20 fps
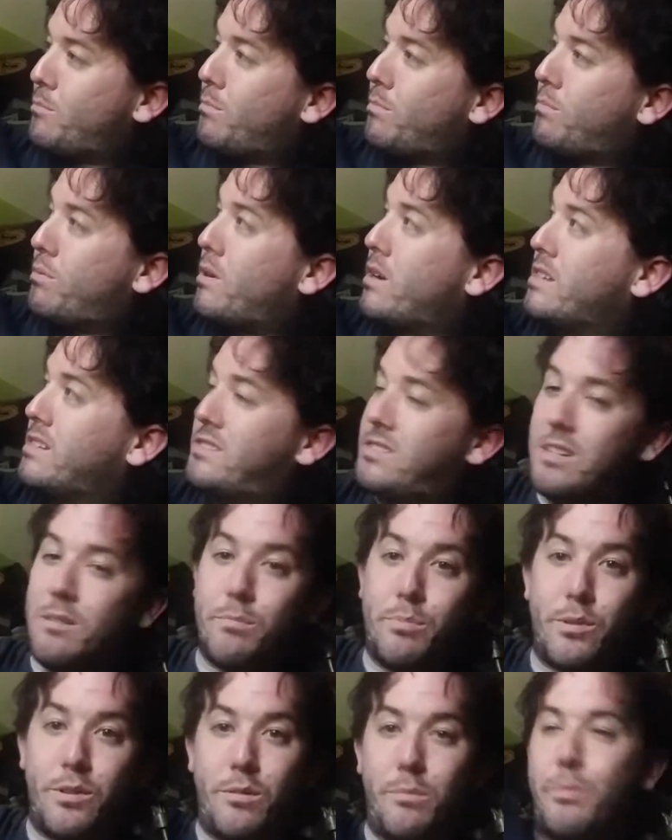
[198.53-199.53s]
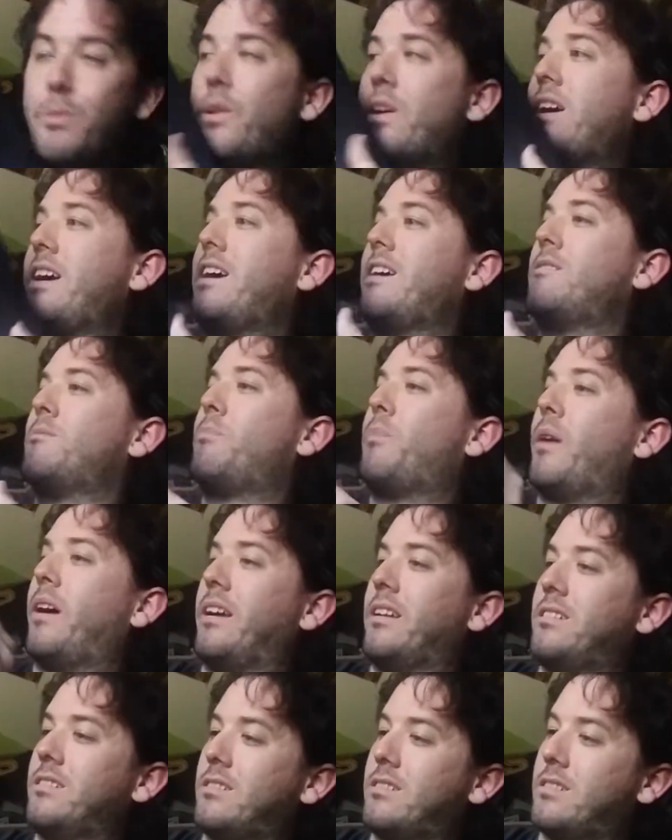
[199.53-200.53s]
Pretty simple and plain,
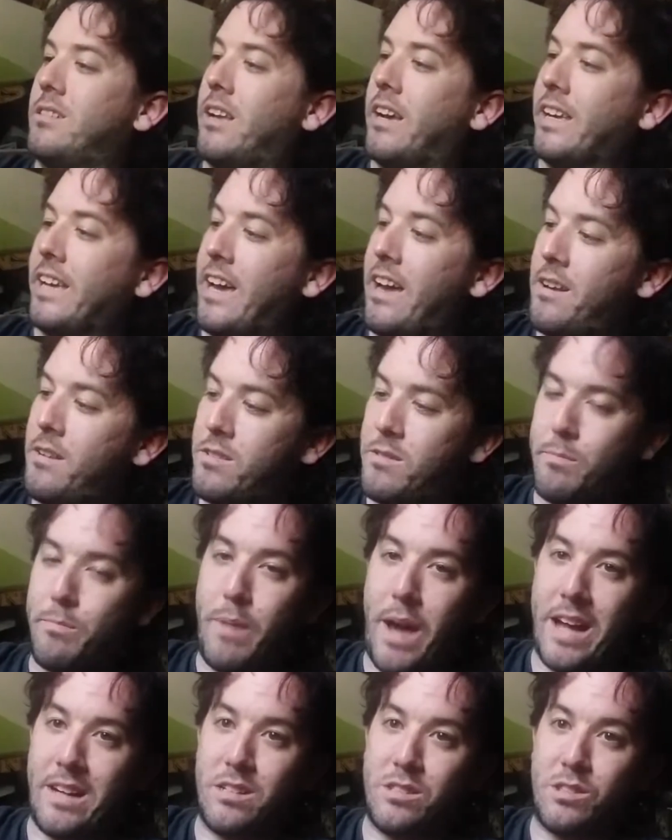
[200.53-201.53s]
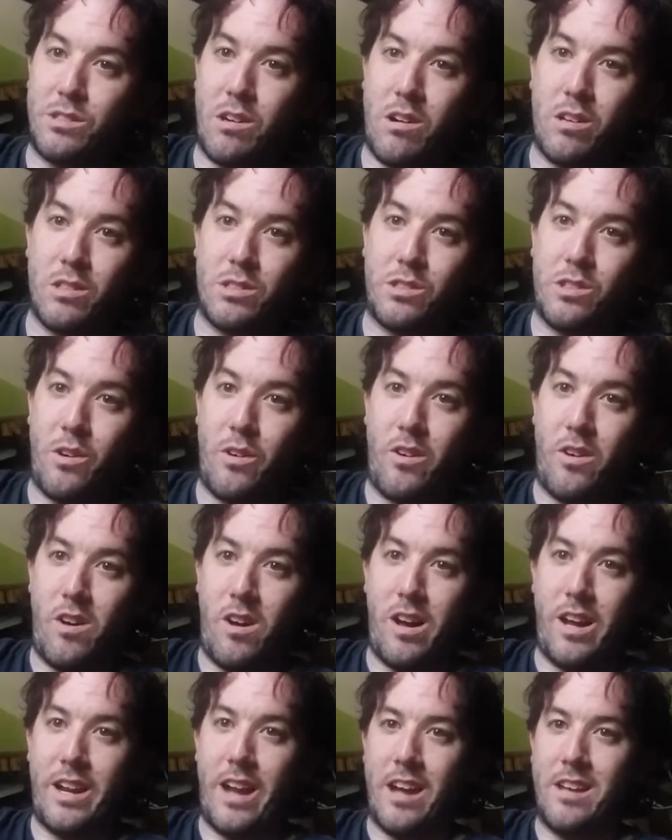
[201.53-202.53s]
but again, patches are all sewn
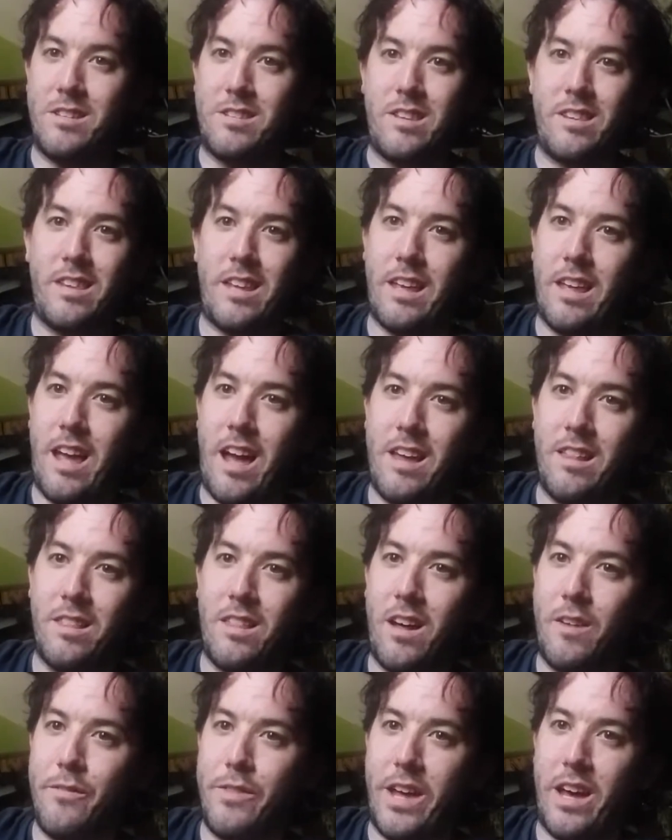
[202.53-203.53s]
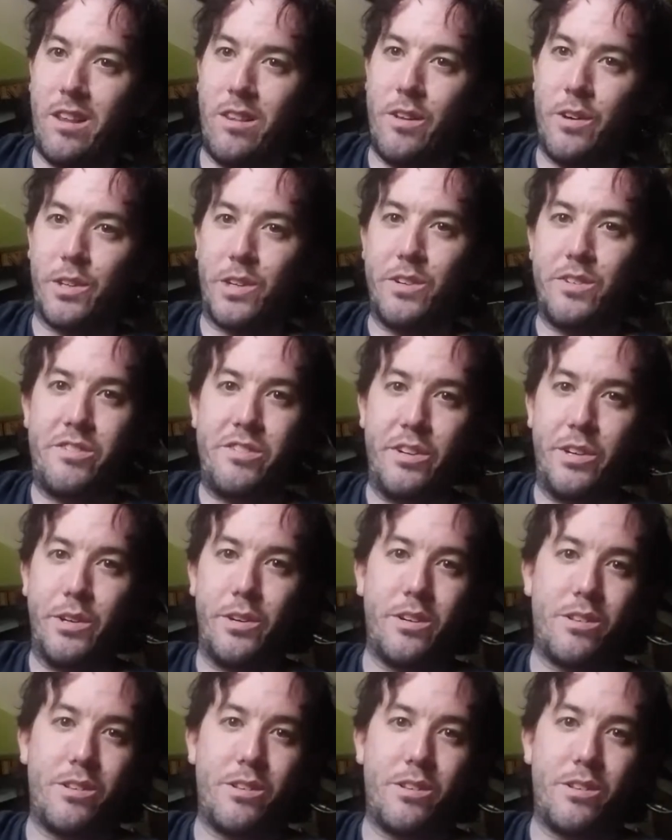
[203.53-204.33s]
on. I love that logo too.